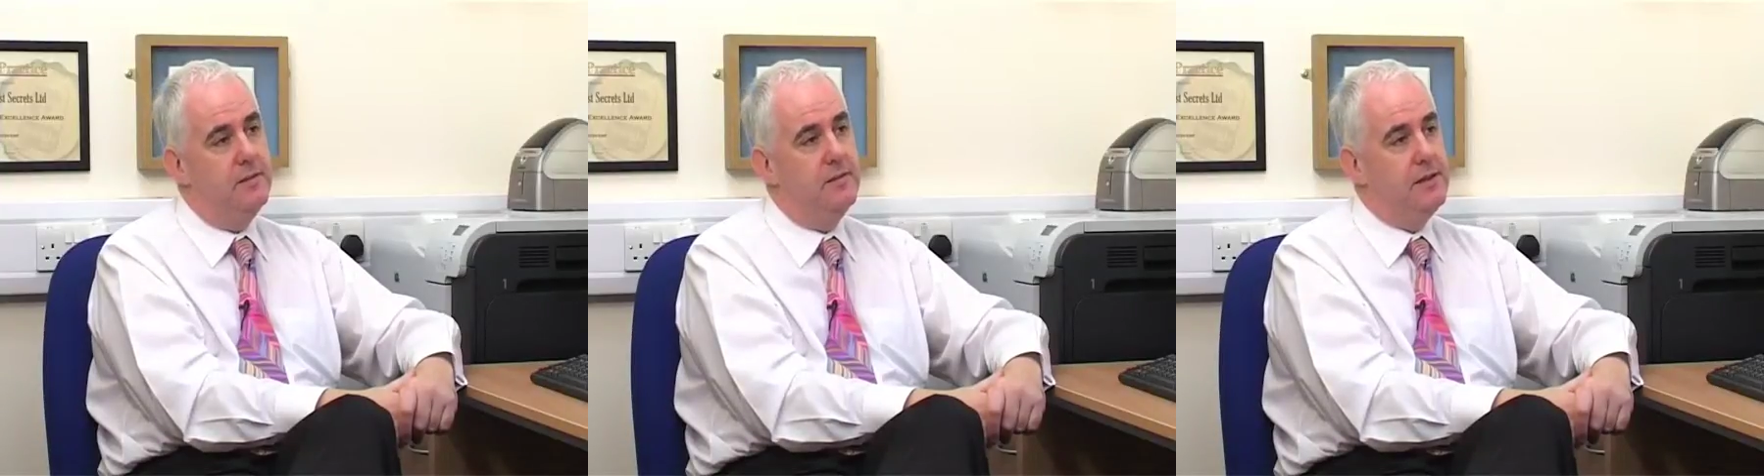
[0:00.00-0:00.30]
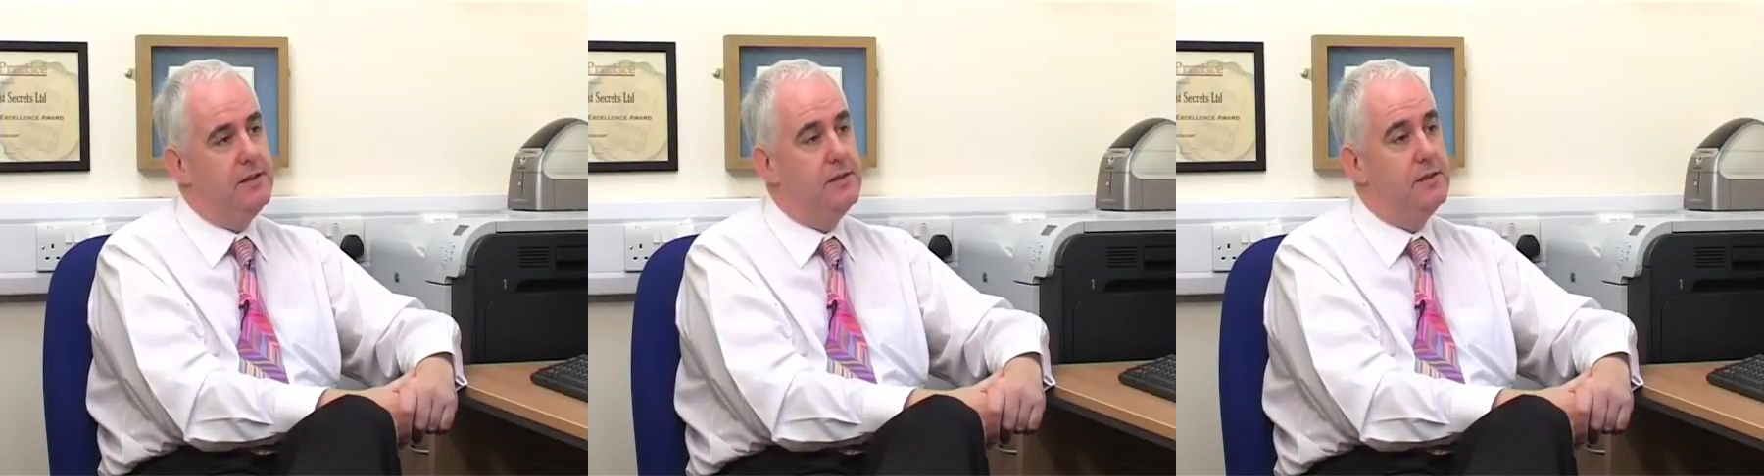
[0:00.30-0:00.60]

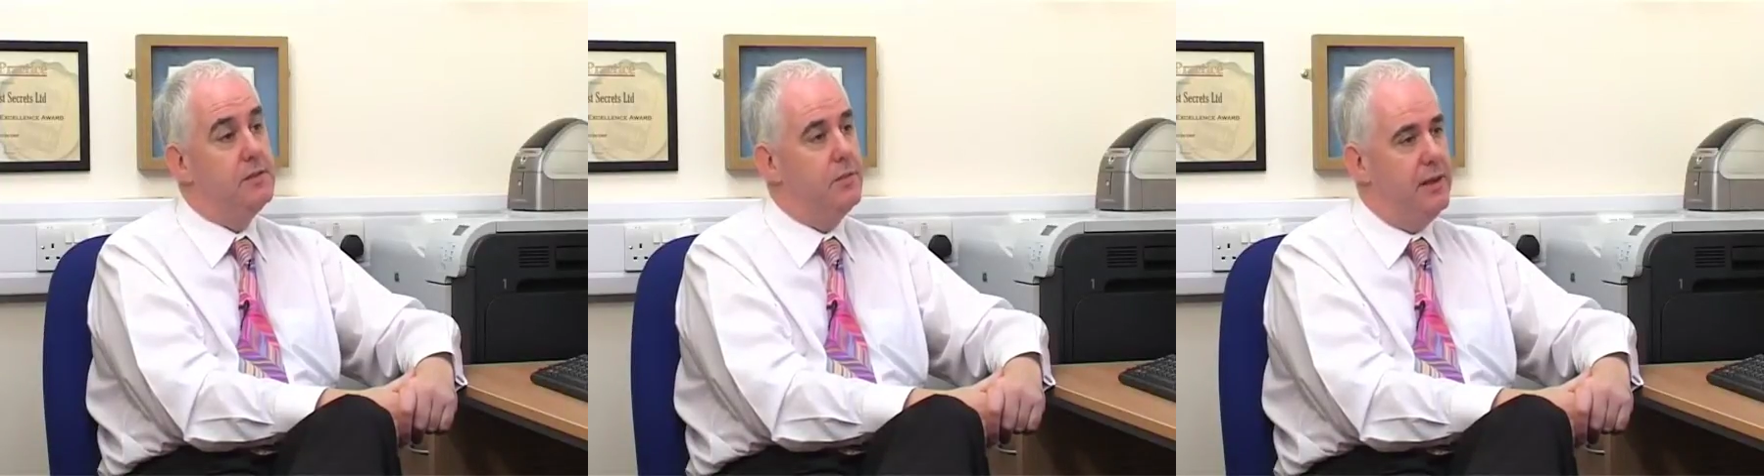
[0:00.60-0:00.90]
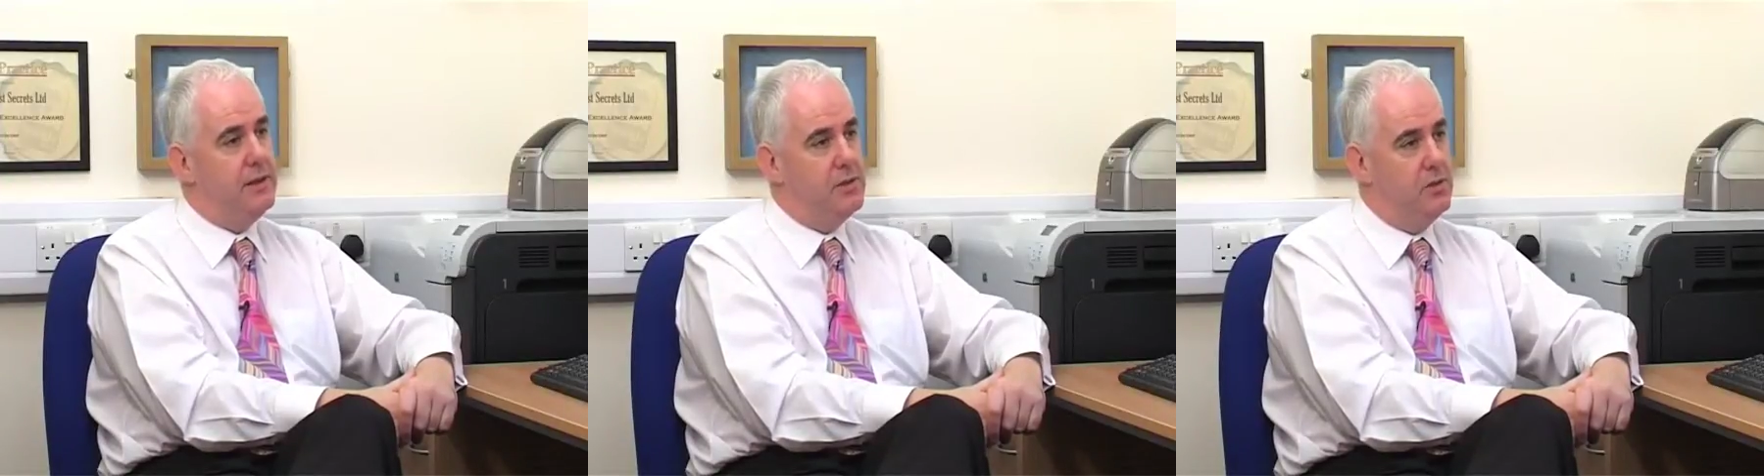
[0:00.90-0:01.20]
infections
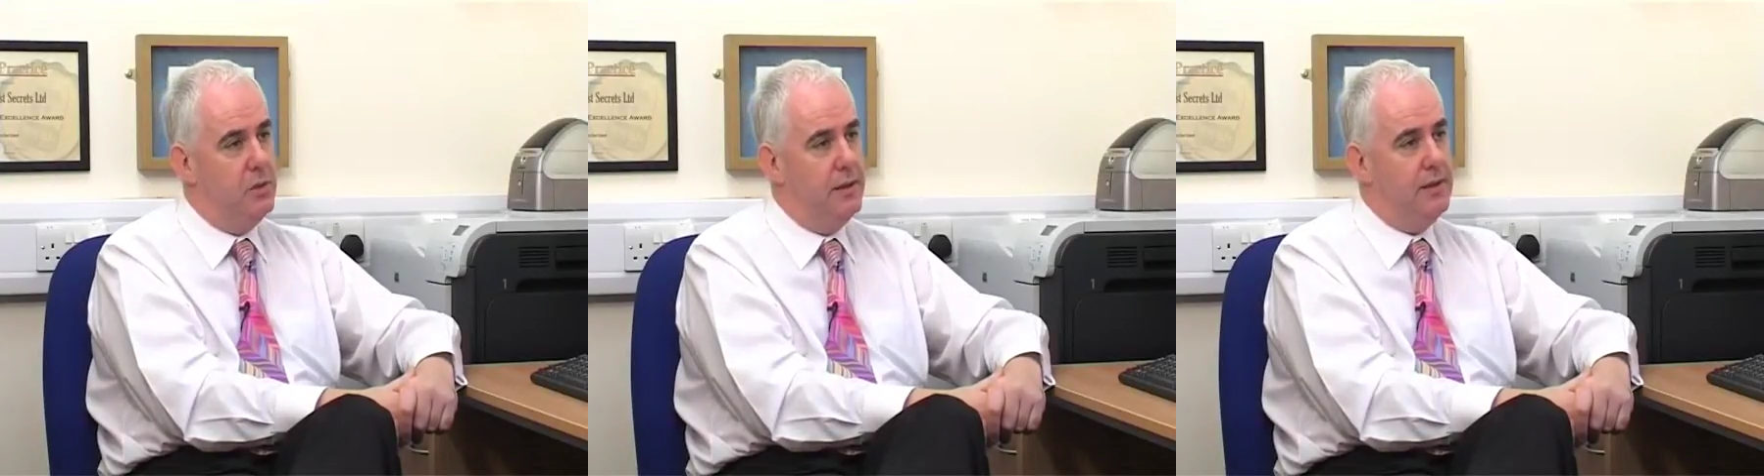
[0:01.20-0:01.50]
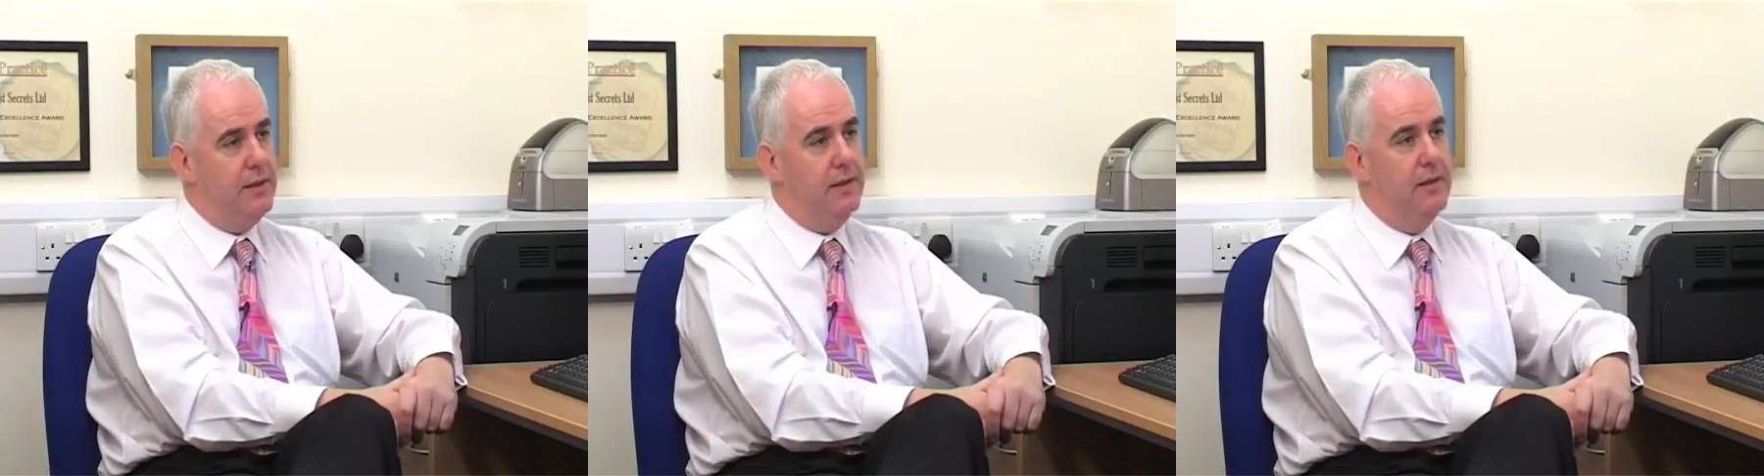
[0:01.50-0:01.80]
spread so
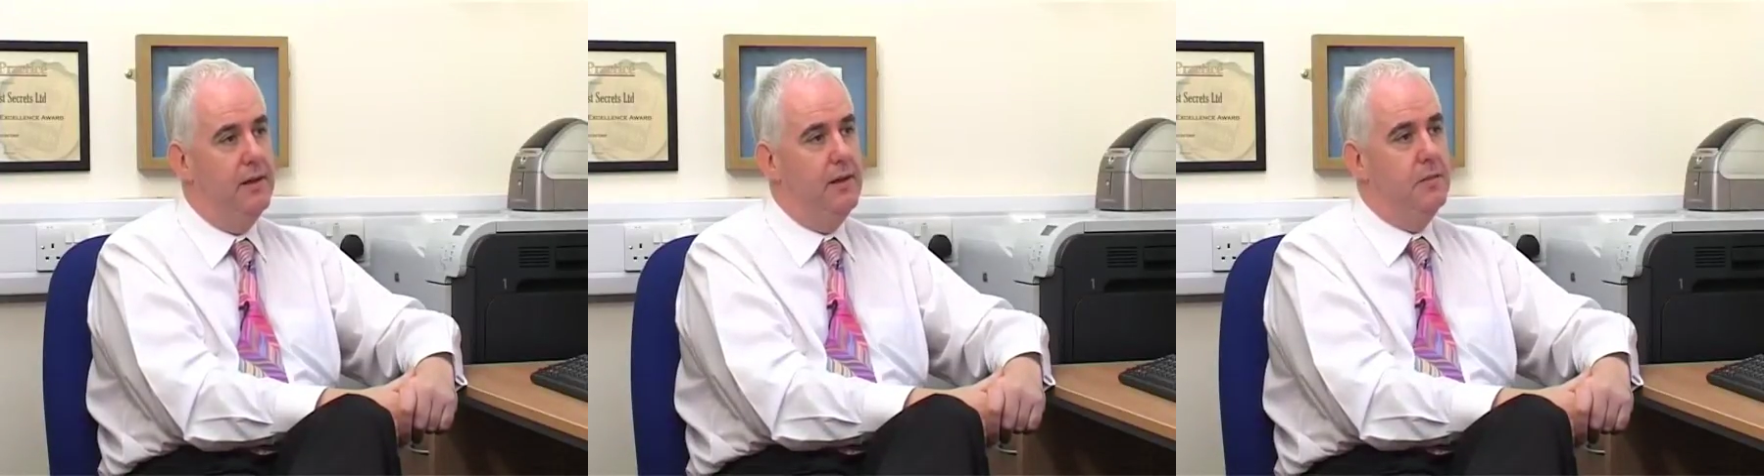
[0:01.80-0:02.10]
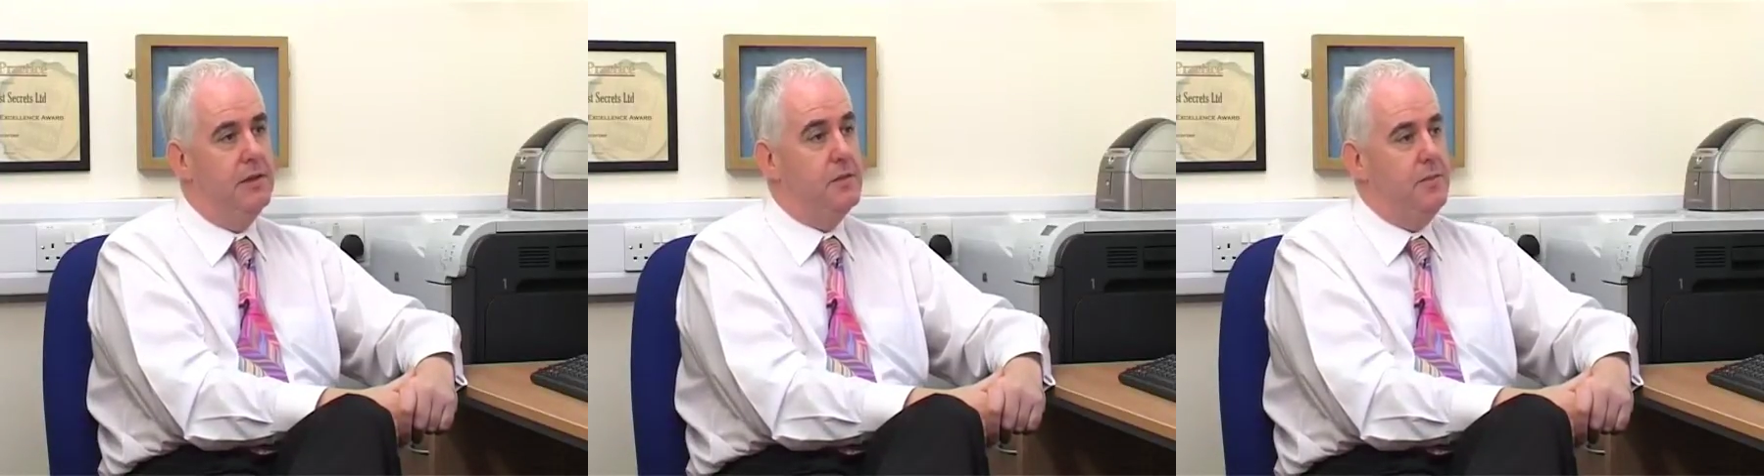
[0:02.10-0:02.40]
quickly,
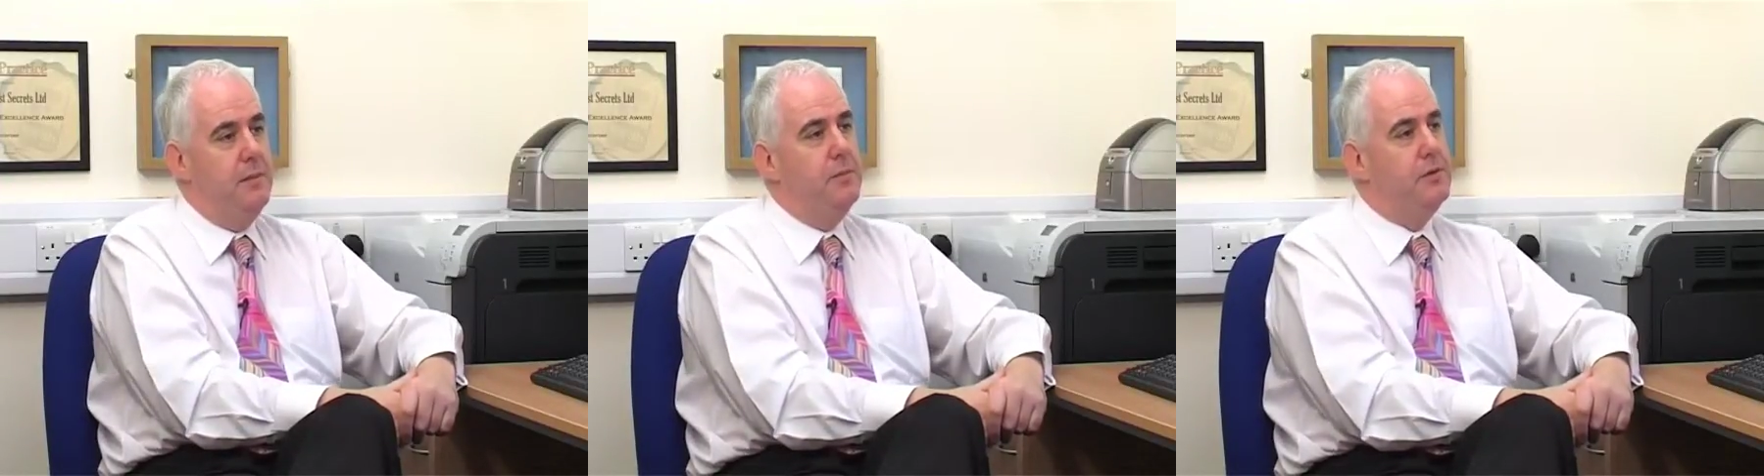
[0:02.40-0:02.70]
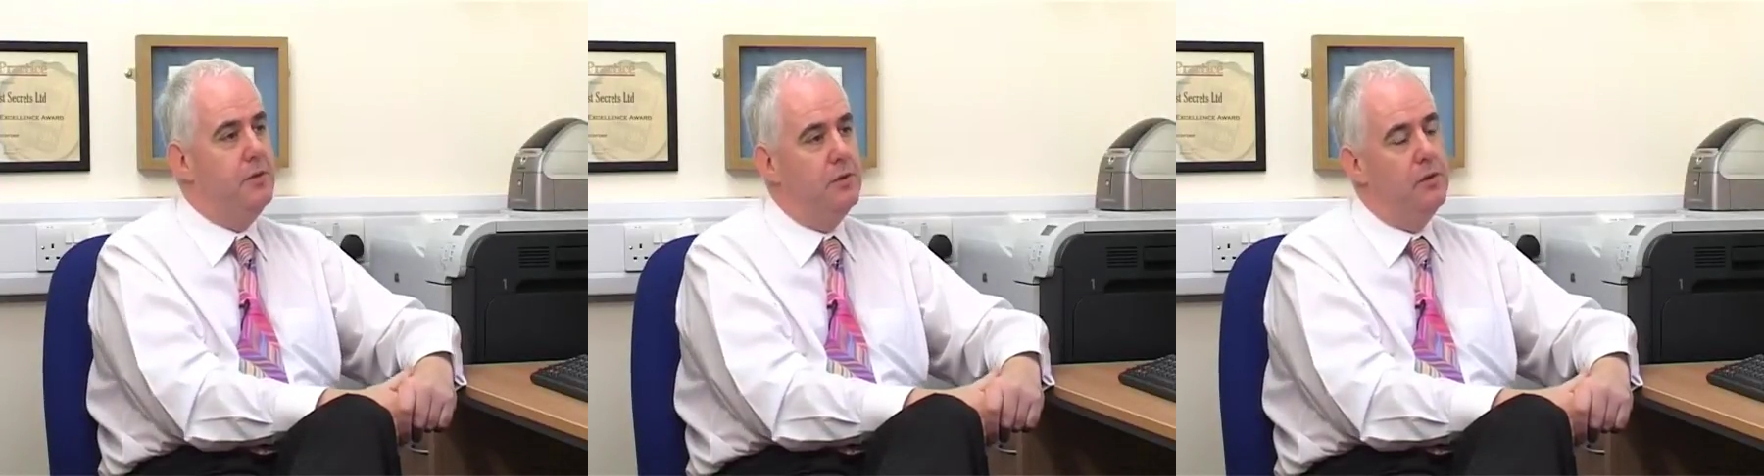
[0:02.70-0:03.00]
because people
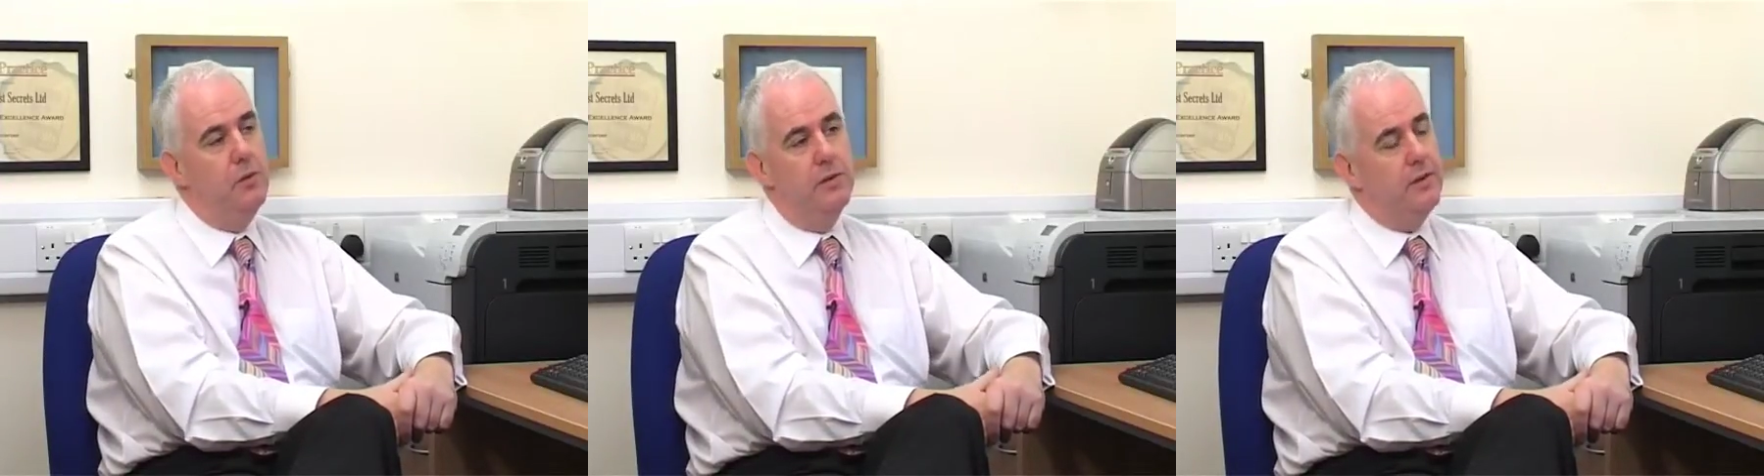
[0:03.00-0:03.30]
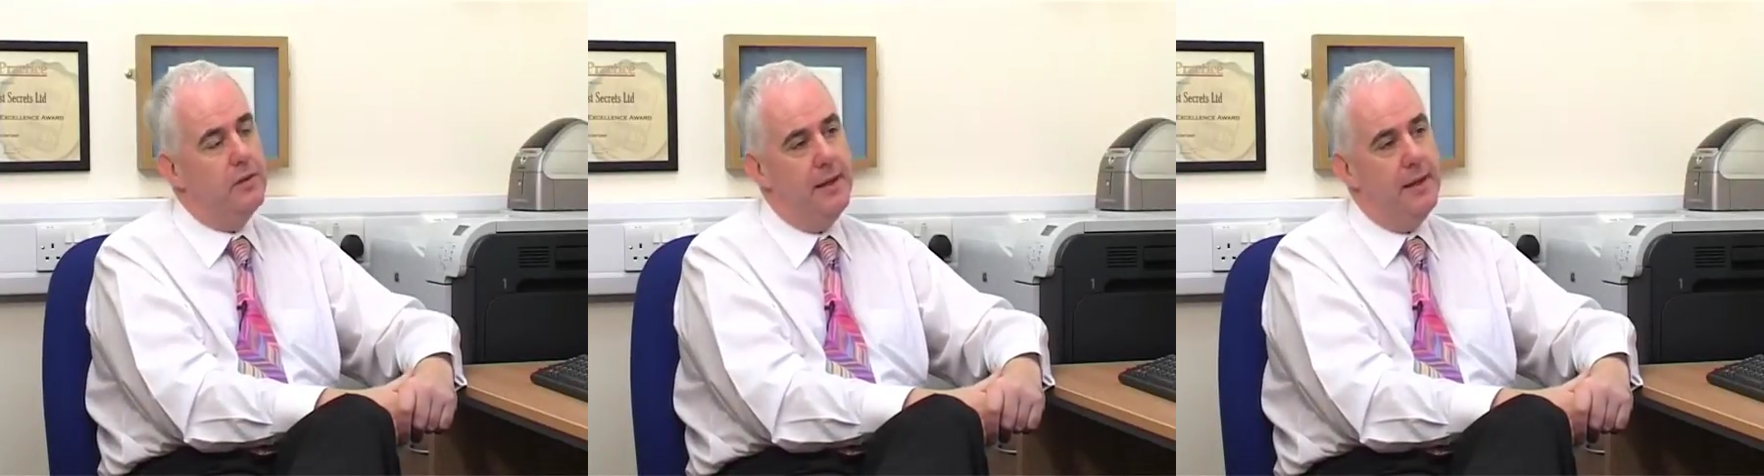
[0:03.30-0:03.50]
don't know that they're